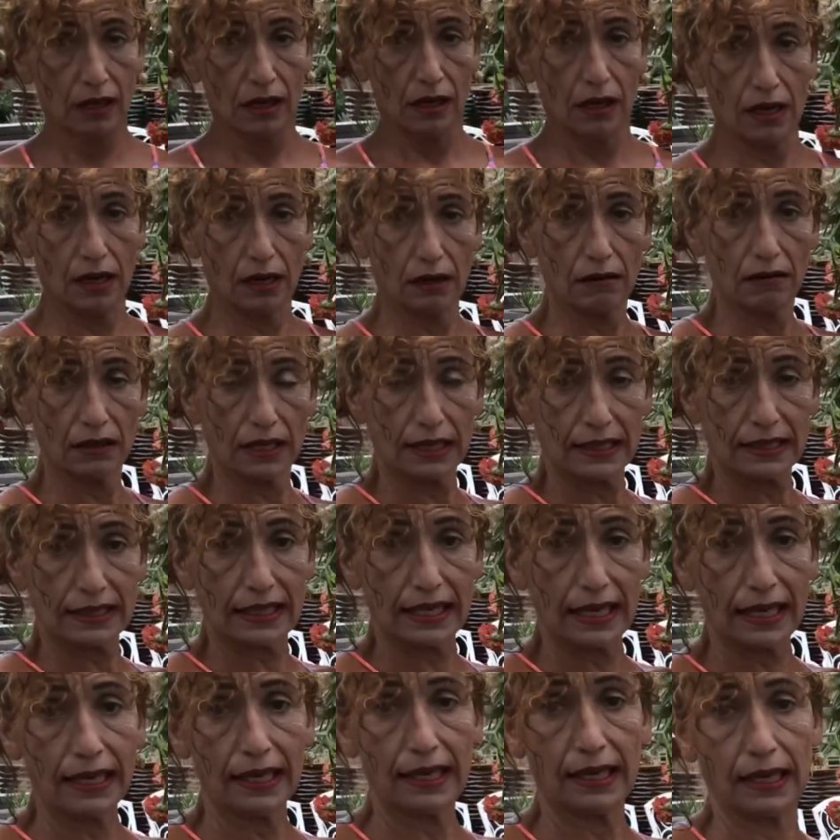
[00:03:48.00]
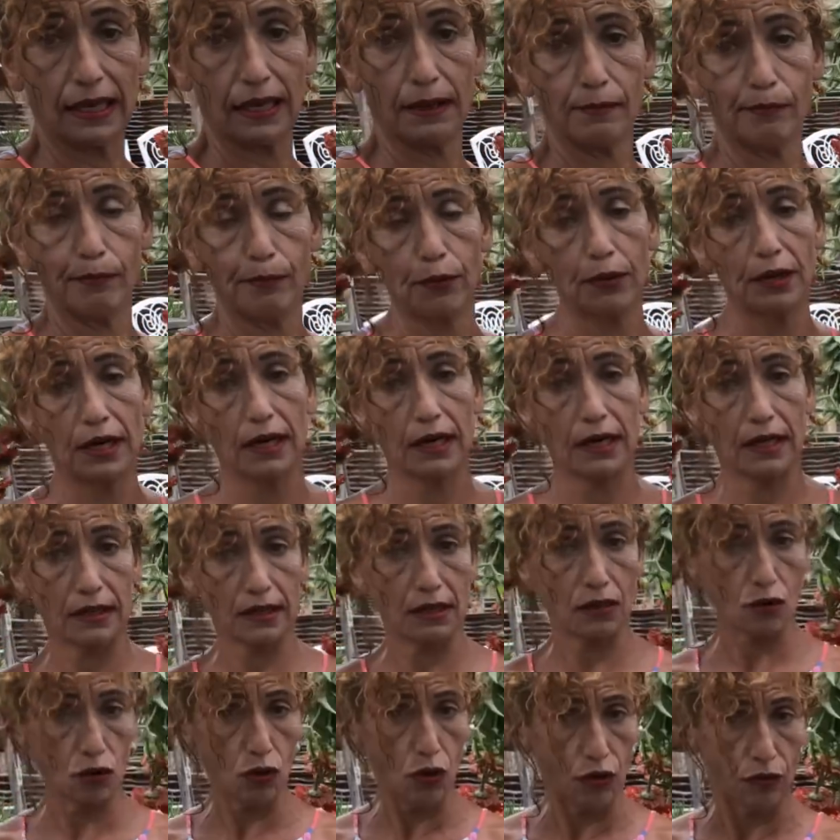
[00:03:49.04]
I'm gonna take it and put it on
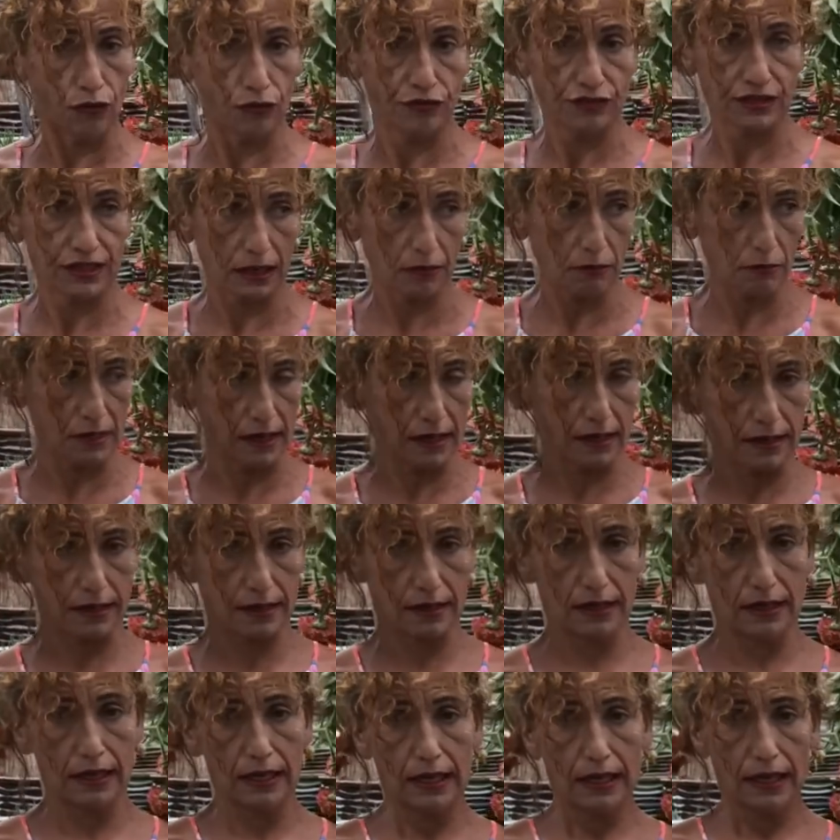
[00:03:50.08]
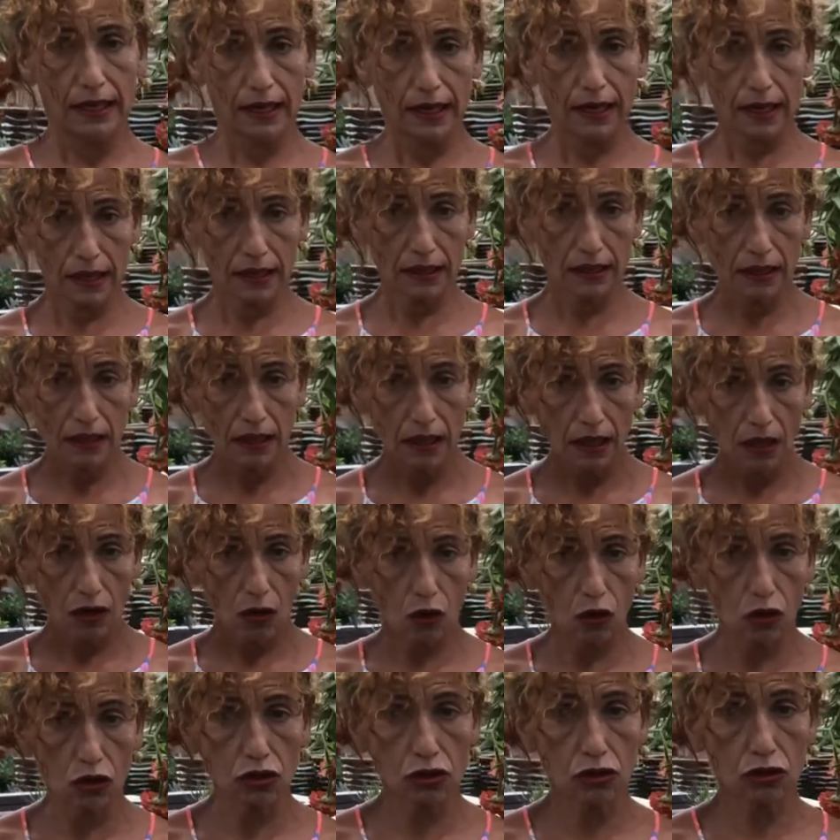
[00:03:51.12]
the roof somewhere and
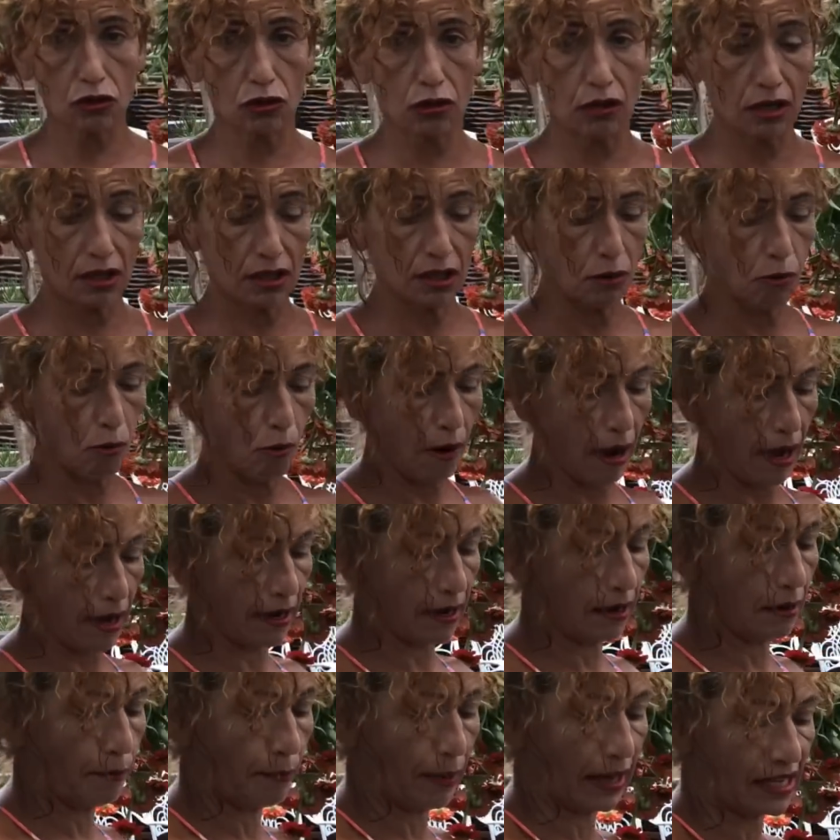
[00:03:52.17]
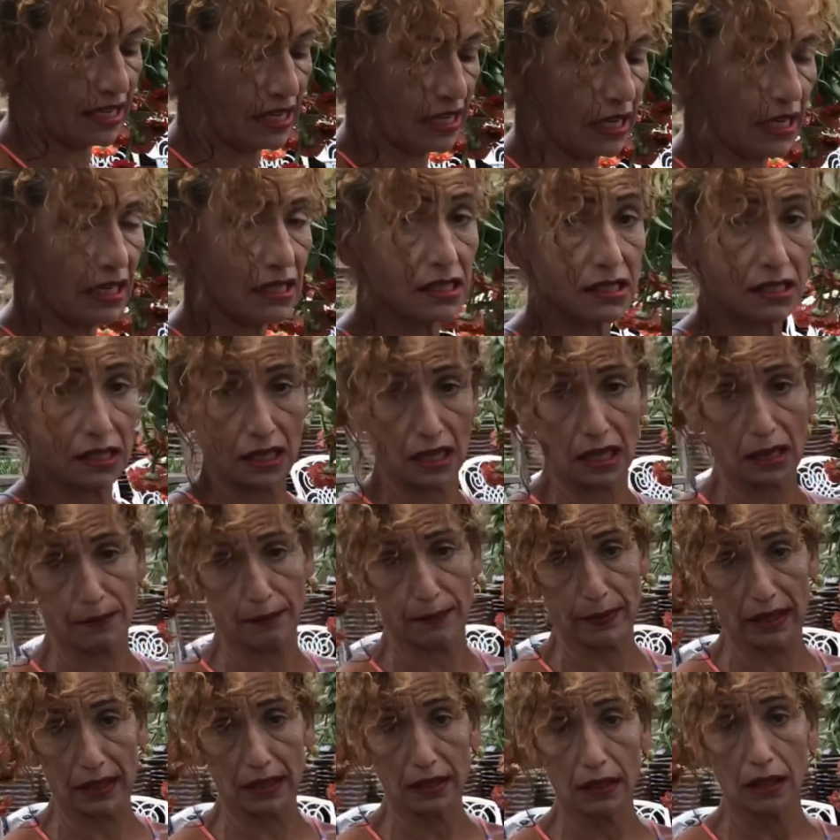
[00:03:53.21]
control the water by just
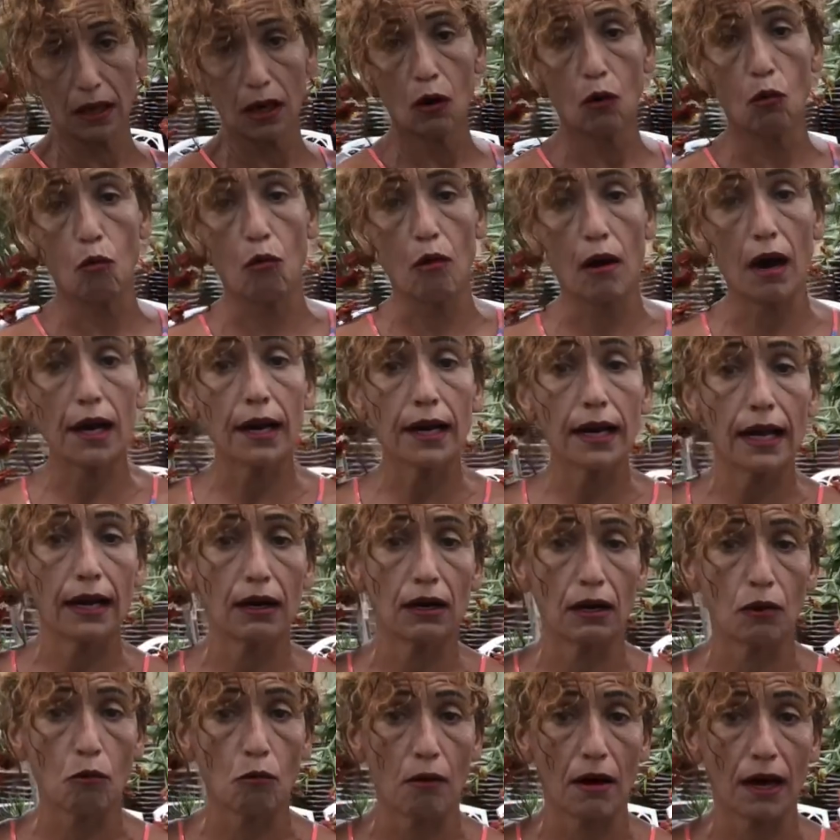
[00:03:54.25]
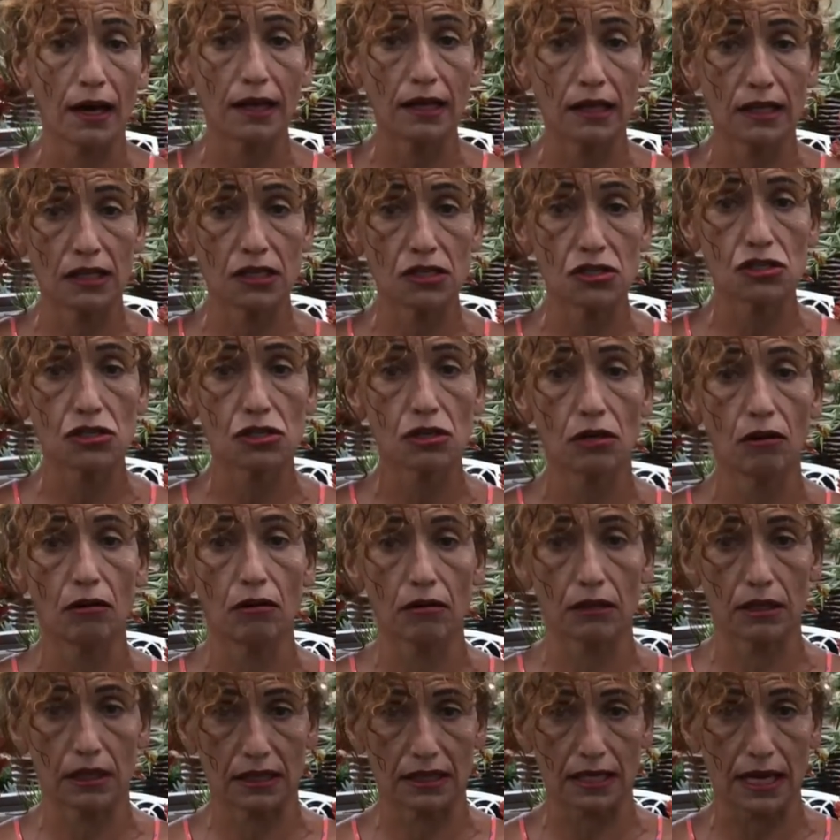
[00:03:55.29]
keeping 1 inch
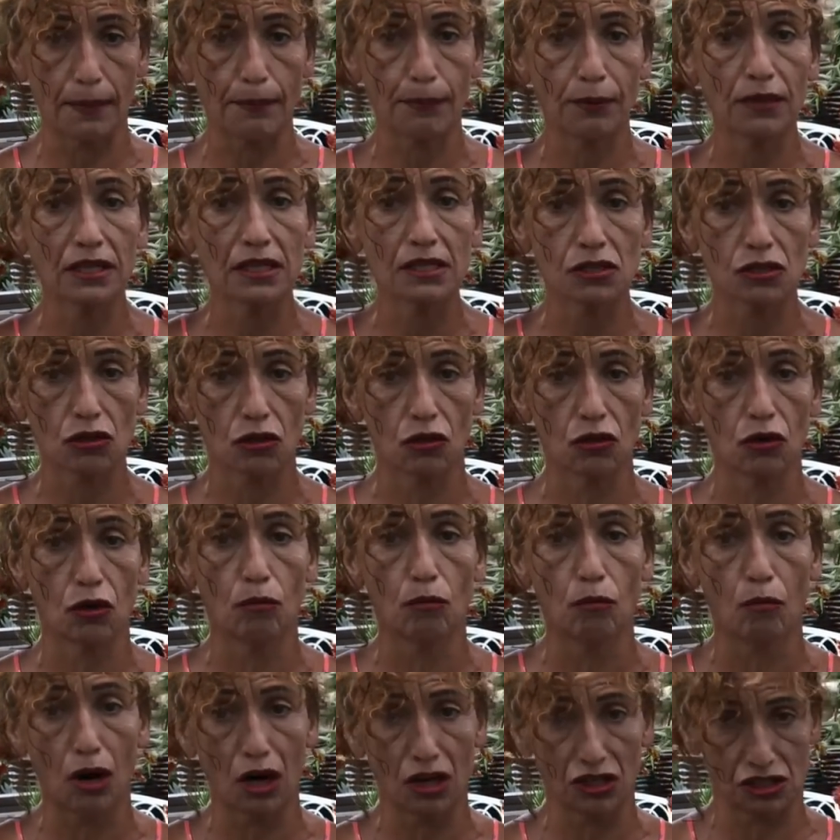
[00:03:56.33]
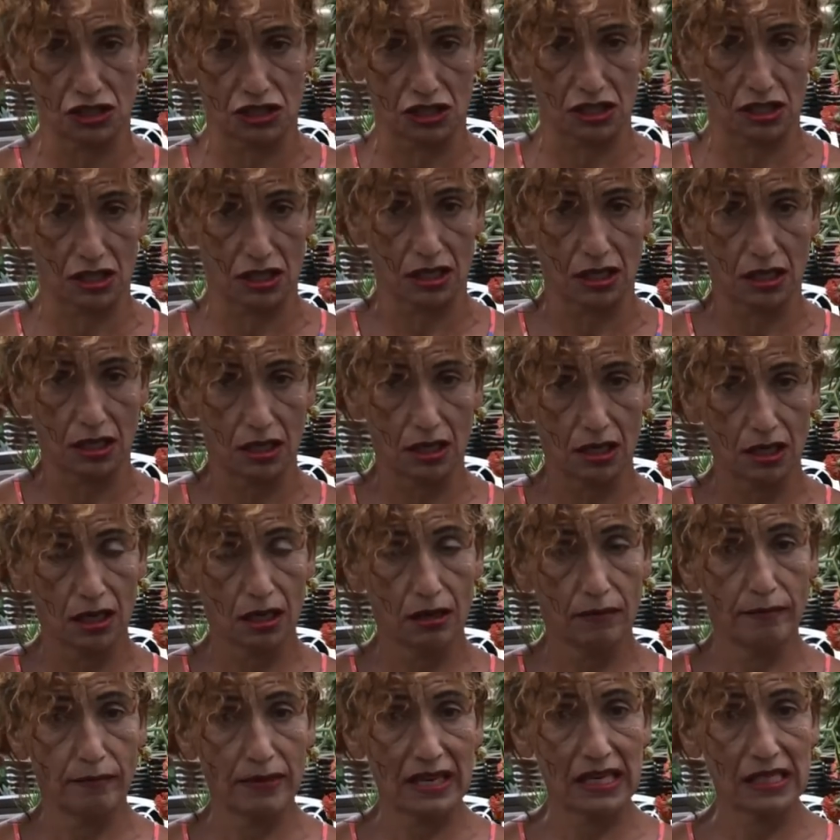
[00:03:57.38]
of the top of the soil moist.
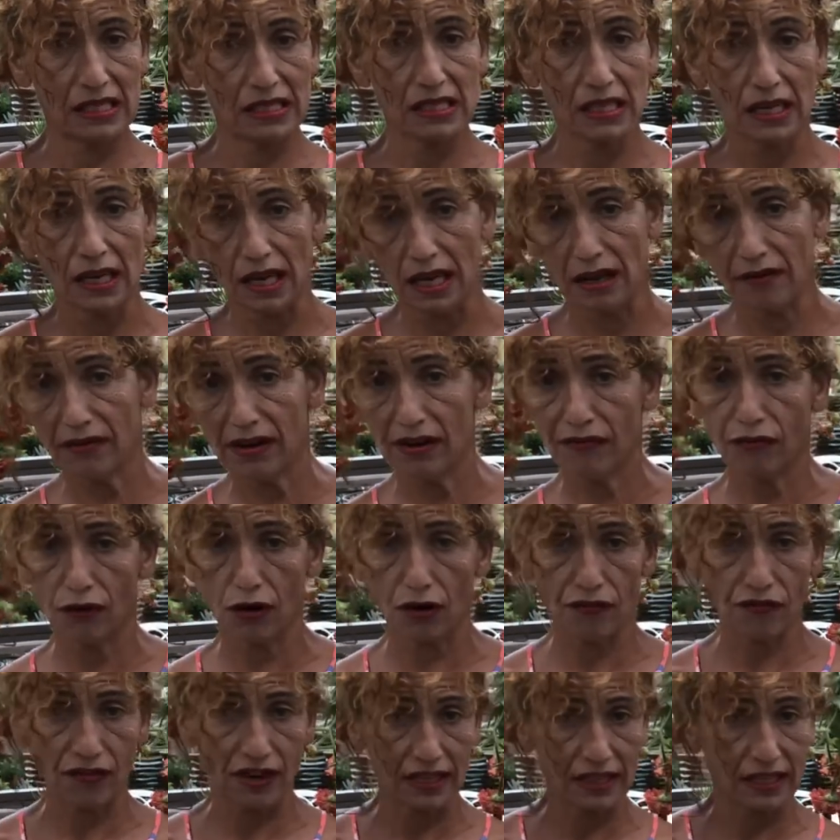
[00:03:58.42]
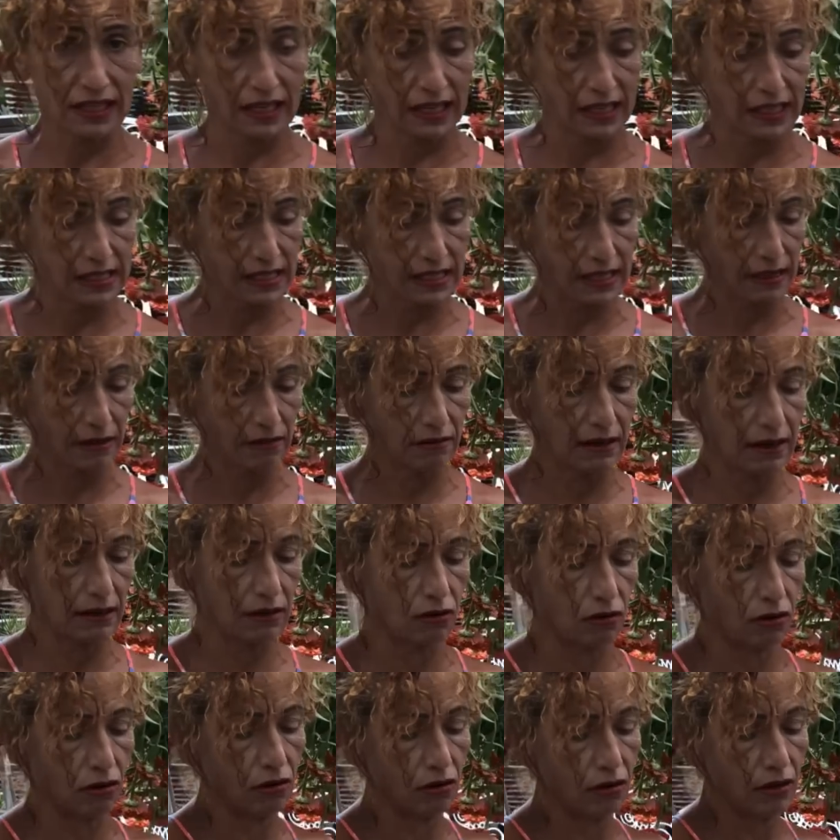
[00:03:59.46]
Means every 4 or 5 days I'm gonna
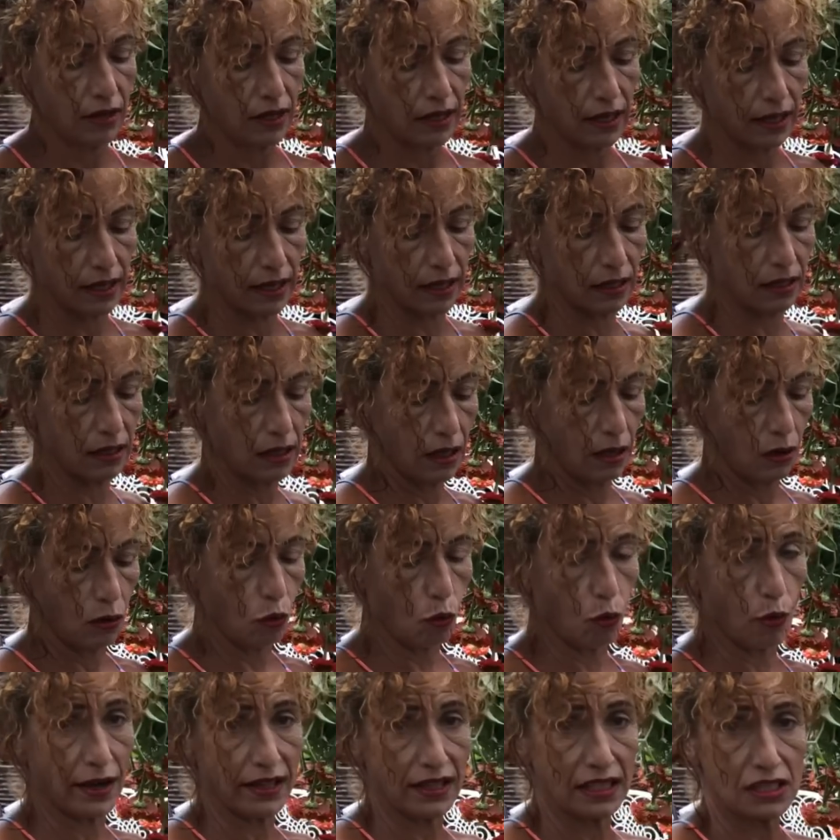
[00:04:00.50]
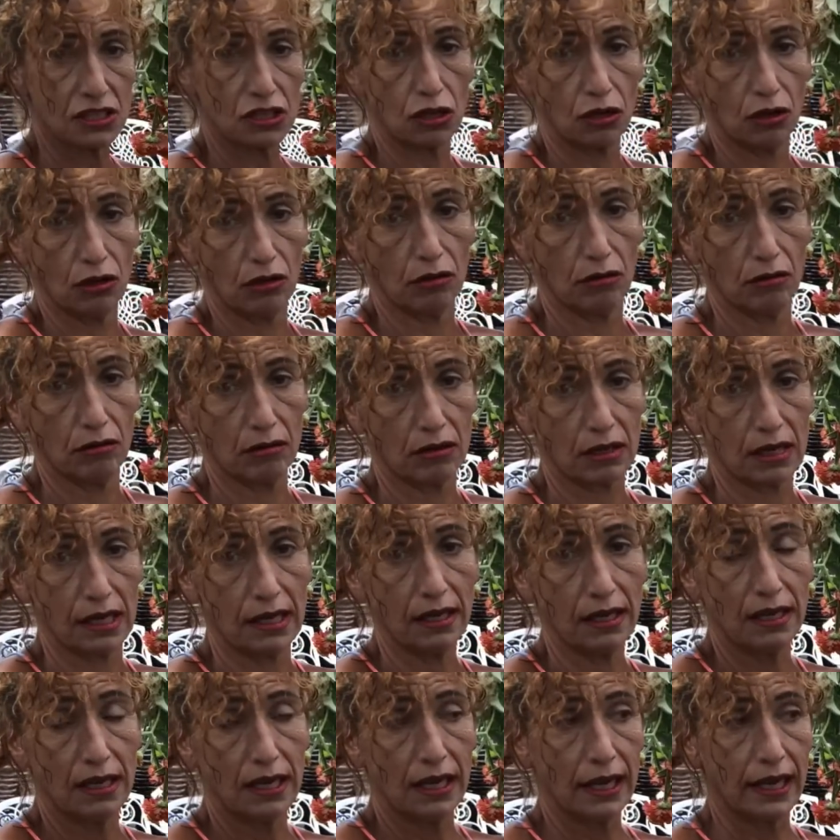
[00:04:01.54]
go and wet the soil,
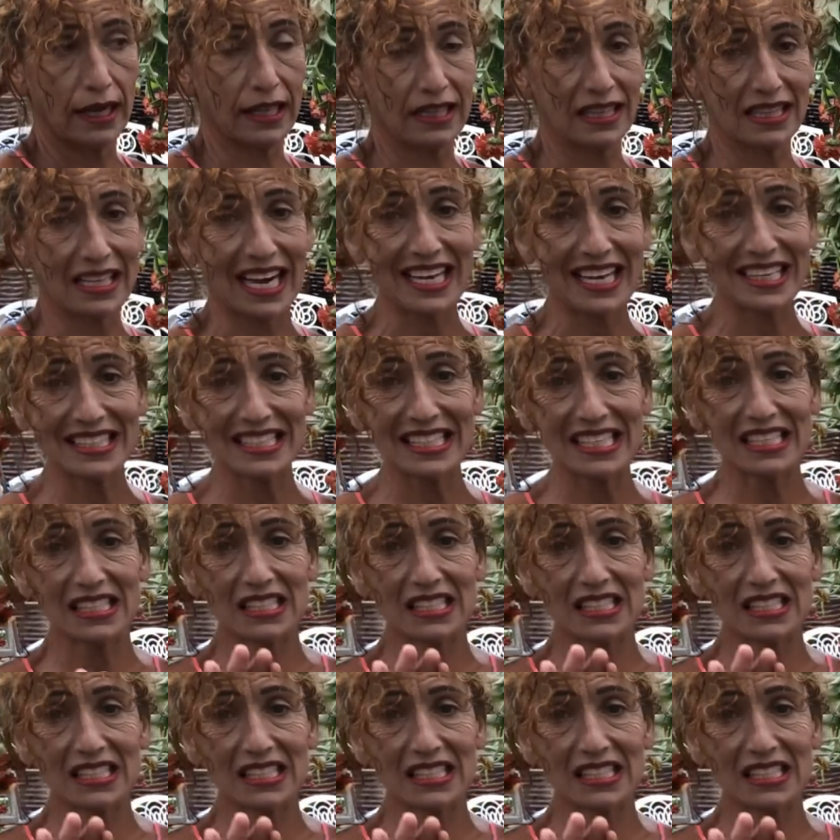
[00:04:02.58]
okay? And that's the